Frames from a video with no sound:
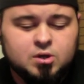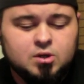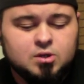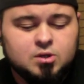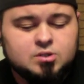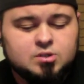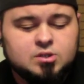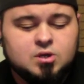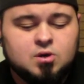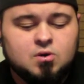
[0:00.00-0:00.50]

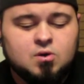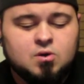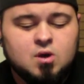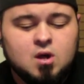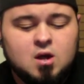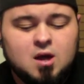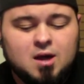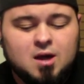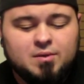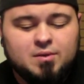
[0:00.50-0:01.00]
So
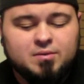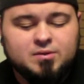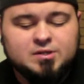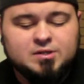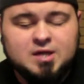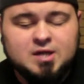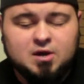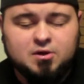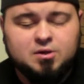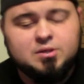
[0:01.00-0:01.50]
I'll be able to
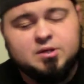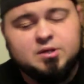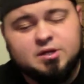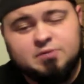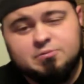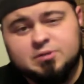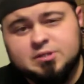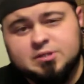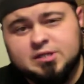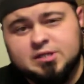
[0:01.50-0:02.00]
tell you the
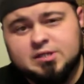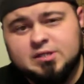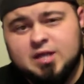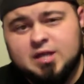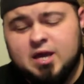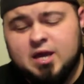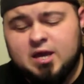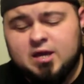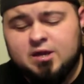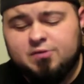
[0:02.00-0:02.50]
differences,
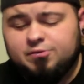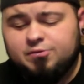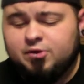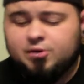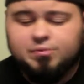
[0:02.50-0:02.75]
and if you're a